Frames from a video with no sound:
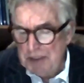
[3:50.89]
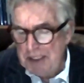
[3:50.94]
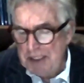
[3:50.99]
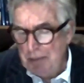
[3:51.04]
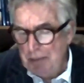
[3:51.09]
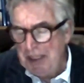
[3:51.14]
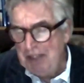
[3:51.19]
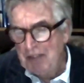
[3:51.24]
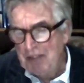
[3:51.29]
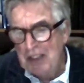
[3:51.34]
a
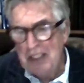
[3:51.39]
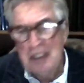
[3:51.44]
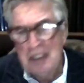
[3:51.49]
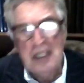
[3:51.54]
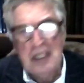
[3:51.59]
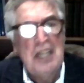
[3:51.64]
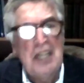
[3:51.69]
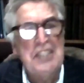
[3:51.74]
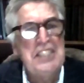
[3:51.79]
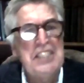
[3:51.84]
bit of a
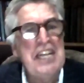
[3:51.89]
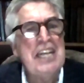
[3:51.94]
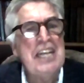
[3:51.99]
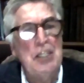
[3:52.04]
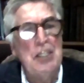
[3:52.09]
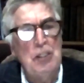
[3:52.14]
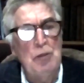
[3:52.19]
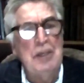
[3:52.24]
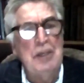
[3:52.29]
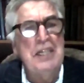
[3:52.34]

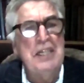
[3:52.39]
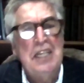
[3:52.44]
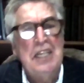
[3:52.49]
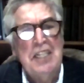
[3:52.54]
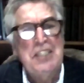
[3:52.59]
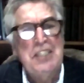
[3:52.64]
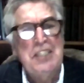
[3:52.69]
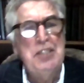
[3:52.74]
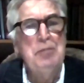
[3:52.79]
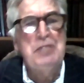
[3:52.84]
secondary
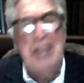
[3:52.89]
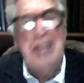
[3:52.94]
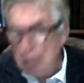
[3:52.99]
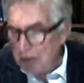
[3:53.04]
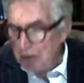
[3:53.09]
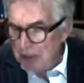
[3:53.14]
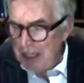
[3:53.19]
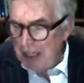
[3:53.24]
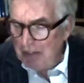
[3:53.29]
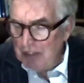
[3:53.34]

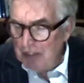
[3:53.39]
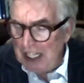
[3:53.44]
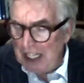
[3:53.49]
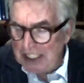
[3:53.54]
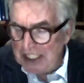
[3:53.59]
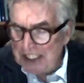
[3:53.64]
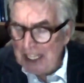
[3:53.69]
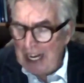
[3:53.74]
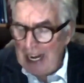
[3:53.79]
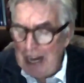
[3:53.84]
subject, but
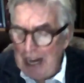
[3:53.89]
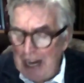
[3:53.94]
nevertheless,